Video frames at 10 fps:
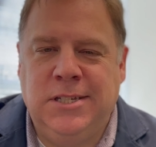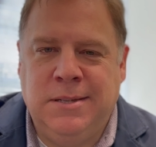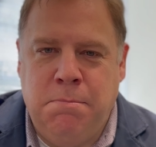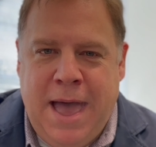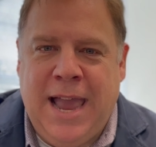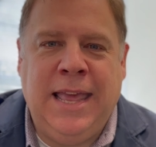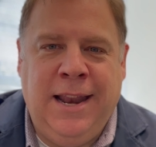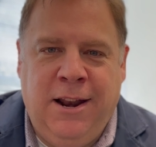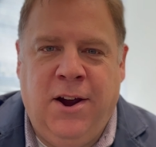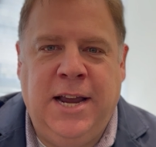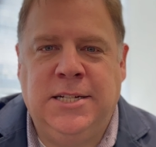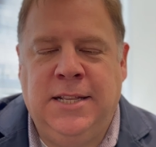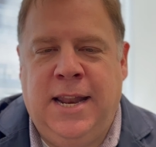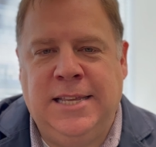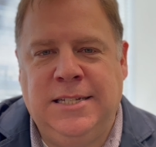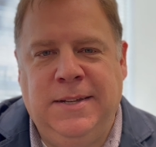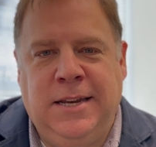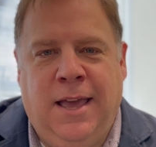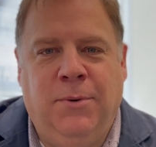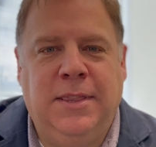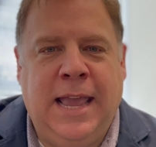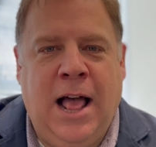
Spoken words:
Just some back-end integration that has to be done with the